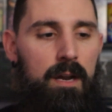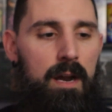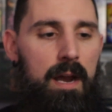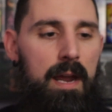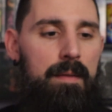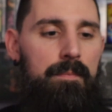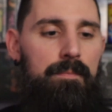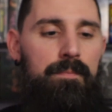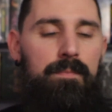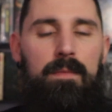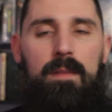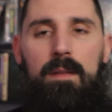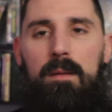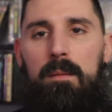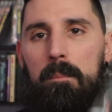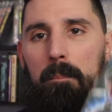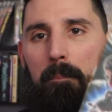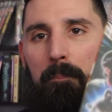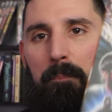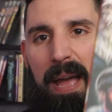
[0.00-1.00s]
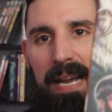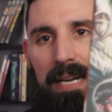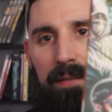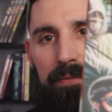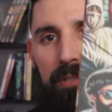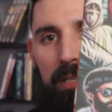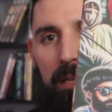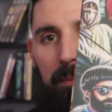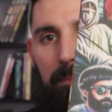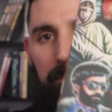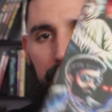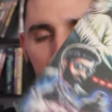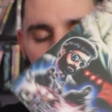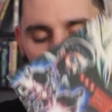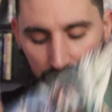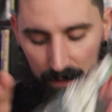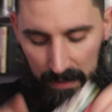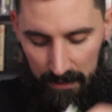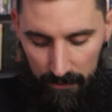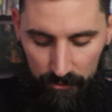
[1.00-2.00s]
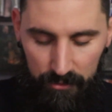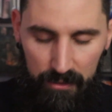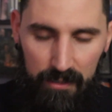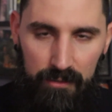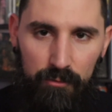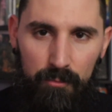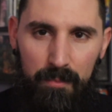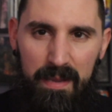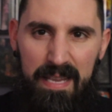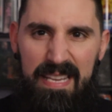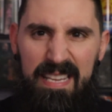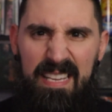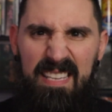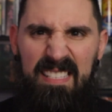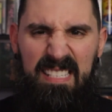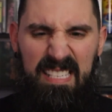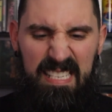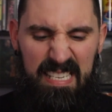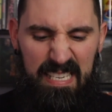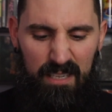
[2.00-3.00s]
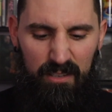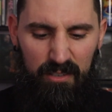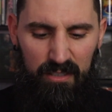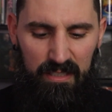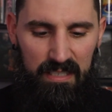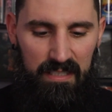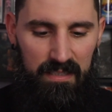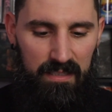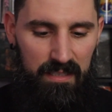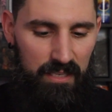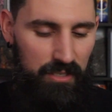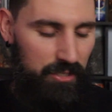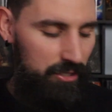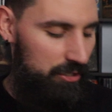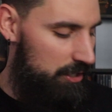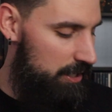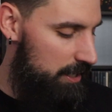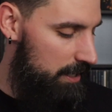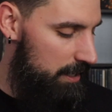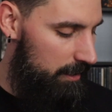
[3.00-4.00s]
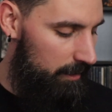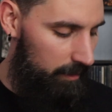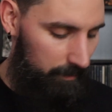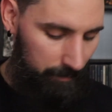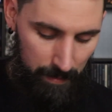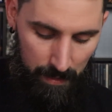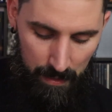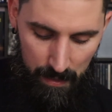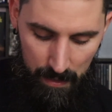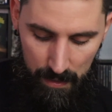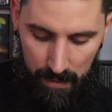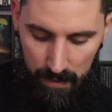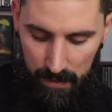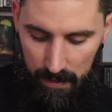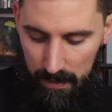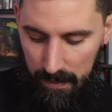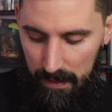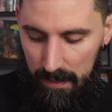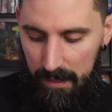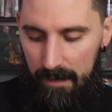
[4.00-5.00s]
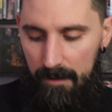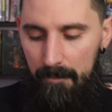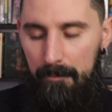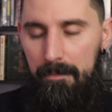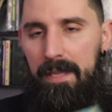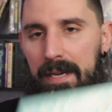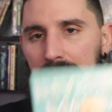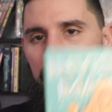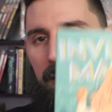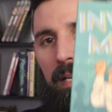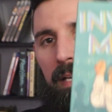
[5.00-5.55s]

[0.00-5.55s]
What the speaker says: All right, backup slip. Vinegar Syndrome is killing it this year. Then I